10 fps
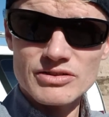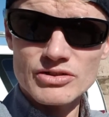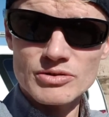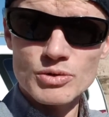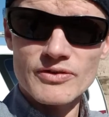
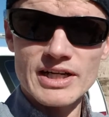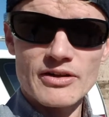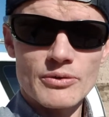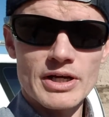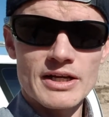moving out of
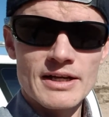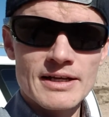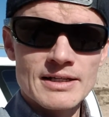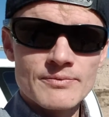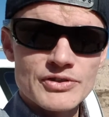the way.
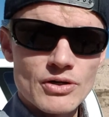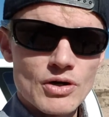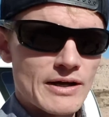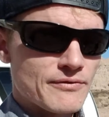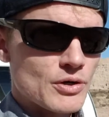So
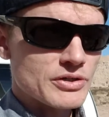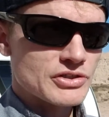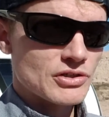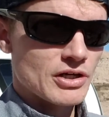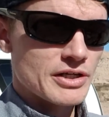I
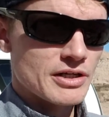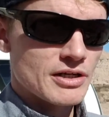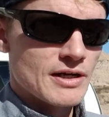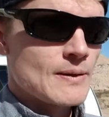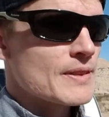focused on it,
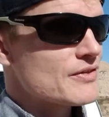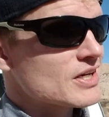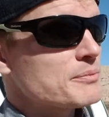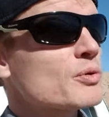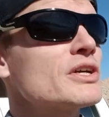and then
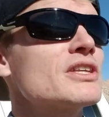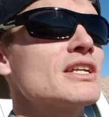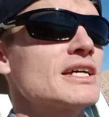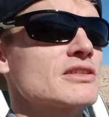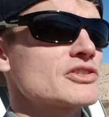I pointed it
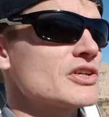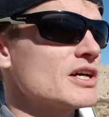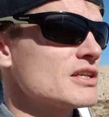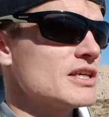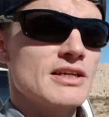at the sun,
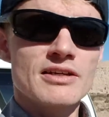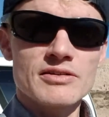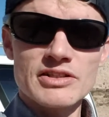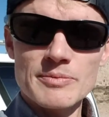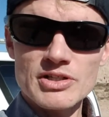and the
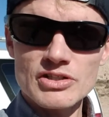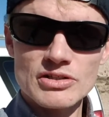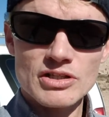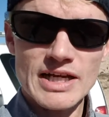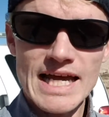images
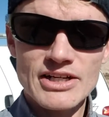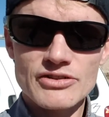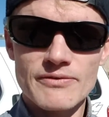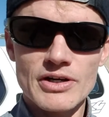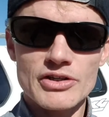look
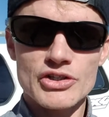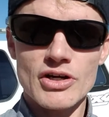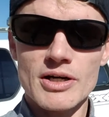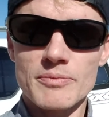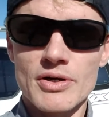actually very
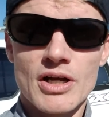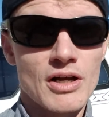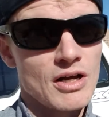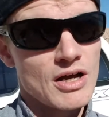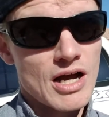sharp.
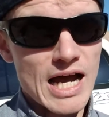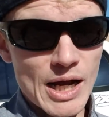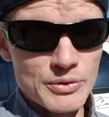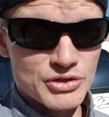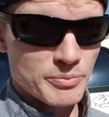I
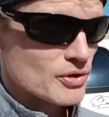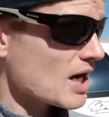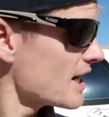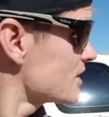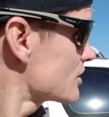was
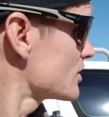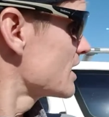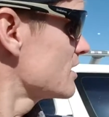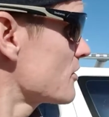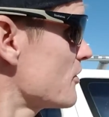surprised because I
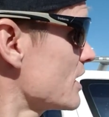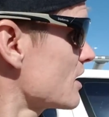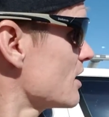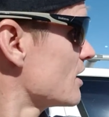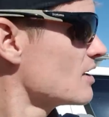didn't
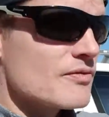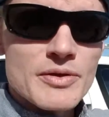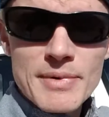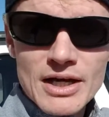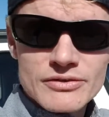think the
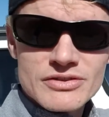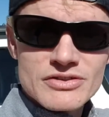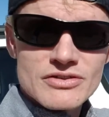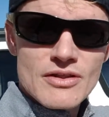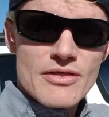
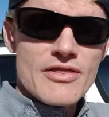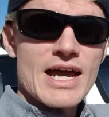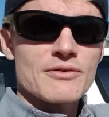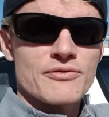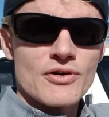mountains
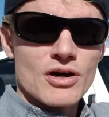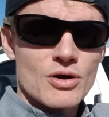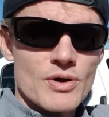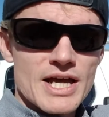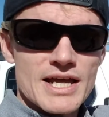that far
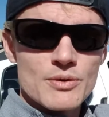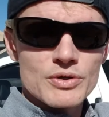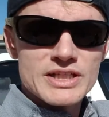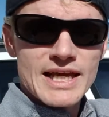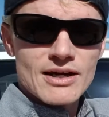away
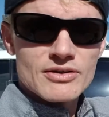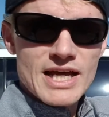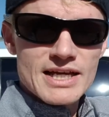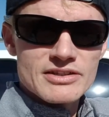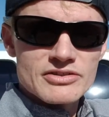would count
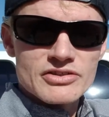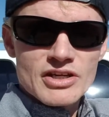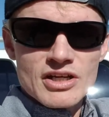as